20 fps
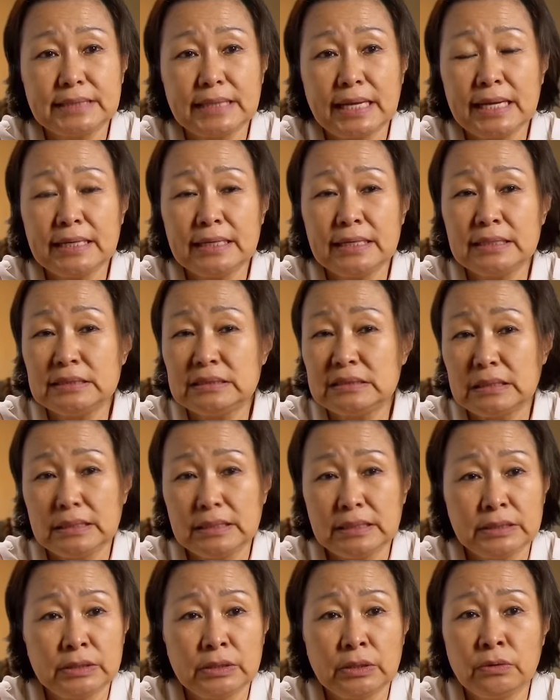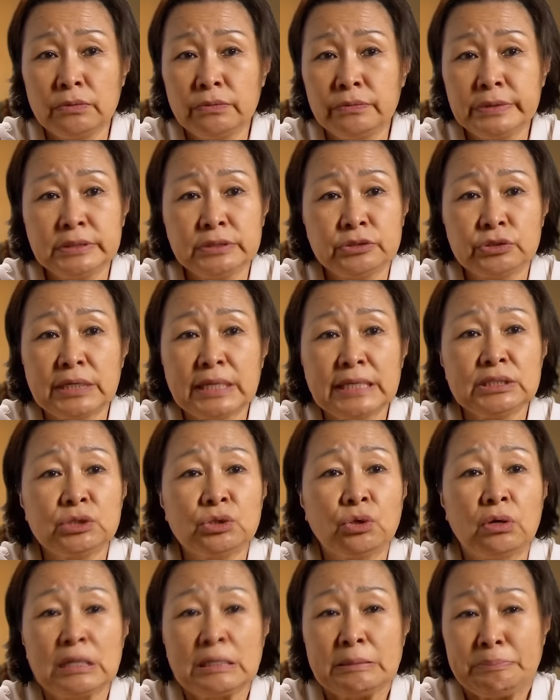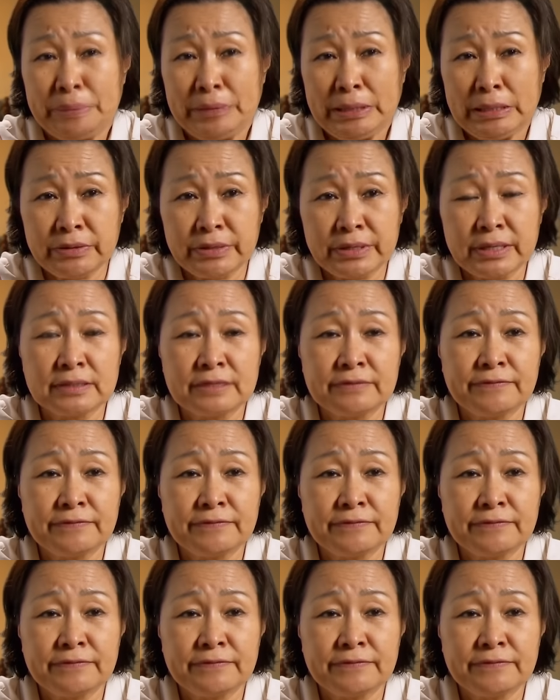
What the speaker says: dated, you know, we try to call it period